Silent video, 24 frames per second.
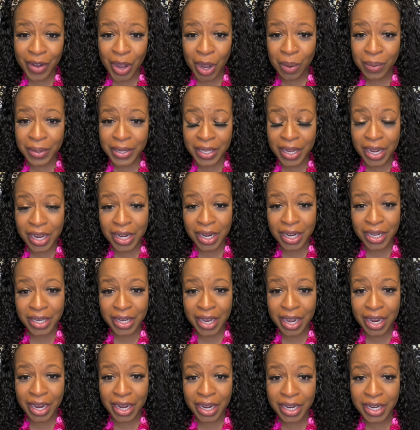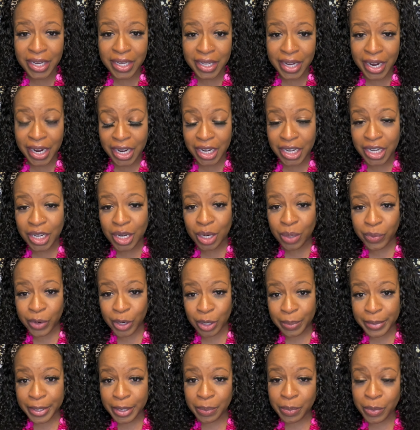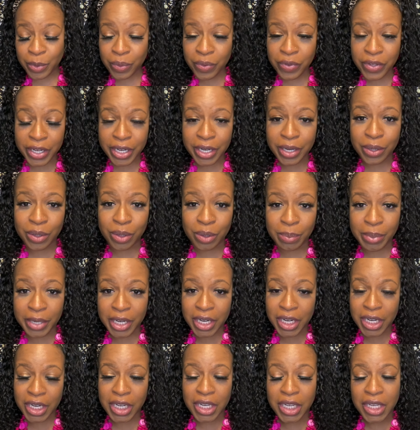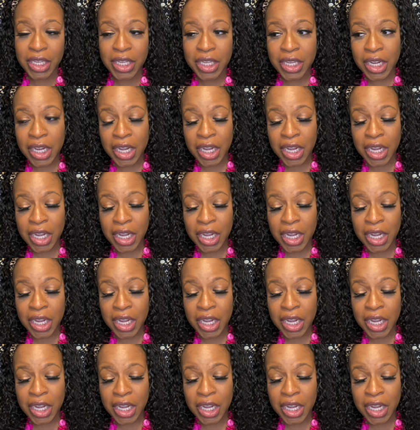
always had like that anxiety around my moon cycle because